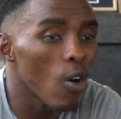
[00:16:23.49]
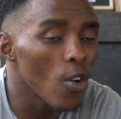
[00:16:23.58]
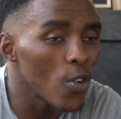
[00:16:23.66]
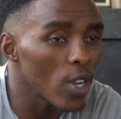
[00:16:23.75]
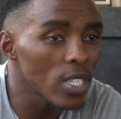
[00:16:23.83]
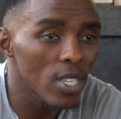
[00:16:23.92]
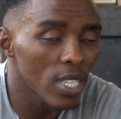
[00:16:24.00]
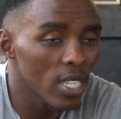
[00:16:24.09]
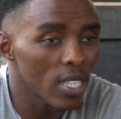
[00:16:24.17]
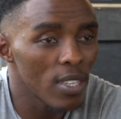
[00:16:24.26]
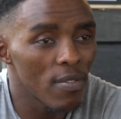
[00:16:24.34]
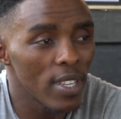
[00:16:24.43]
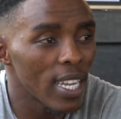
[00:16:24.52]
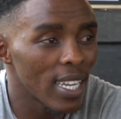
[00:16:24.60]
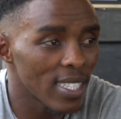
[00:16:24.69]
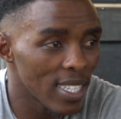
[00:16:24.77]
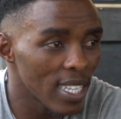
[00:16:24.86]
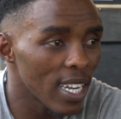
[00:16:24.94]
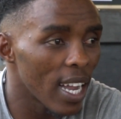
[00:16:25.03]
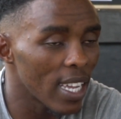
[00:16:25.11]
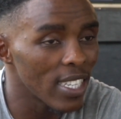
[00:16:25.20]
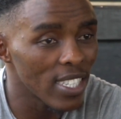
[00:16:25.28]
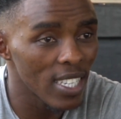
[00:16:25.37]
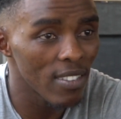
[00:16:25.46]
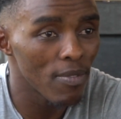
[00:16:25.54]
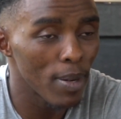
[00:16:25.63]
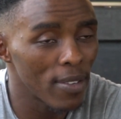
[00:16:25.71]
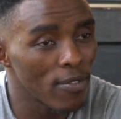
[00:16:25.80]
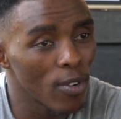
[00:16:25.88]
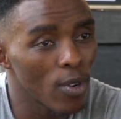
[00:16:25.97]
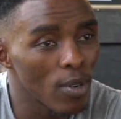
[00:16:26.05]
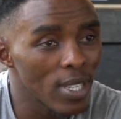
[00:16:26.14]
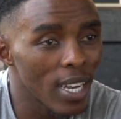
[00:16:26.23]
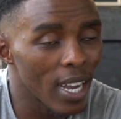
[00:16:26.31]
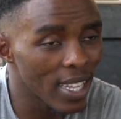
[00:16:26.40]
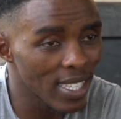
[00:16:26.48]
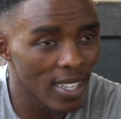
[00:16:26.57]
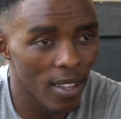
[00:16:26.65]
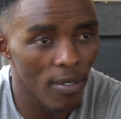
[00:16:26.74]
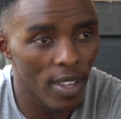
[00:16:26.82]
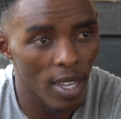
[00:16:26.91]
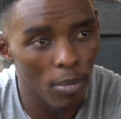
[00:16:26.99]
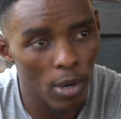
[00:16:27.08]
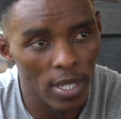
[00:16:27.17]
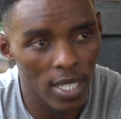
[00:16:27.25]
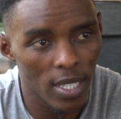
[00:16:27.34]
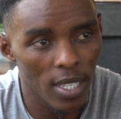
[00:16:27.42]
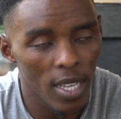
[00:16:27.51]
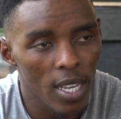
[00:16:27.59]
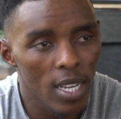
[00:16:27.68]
not even Azinga and Chief, but for other South African boxers.